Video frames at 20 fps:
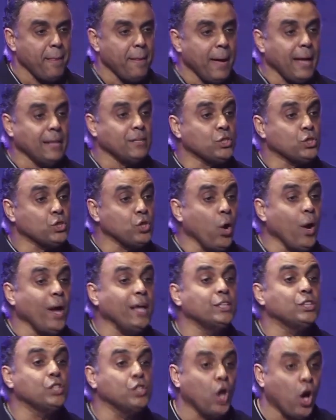And so
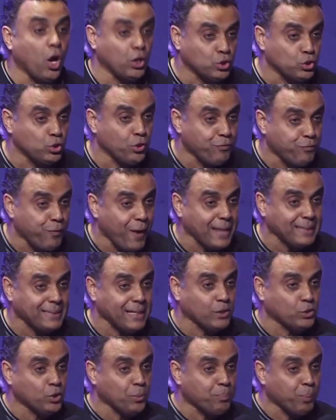is yours, to fight
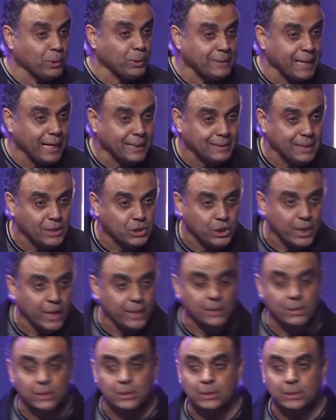and to protect the church.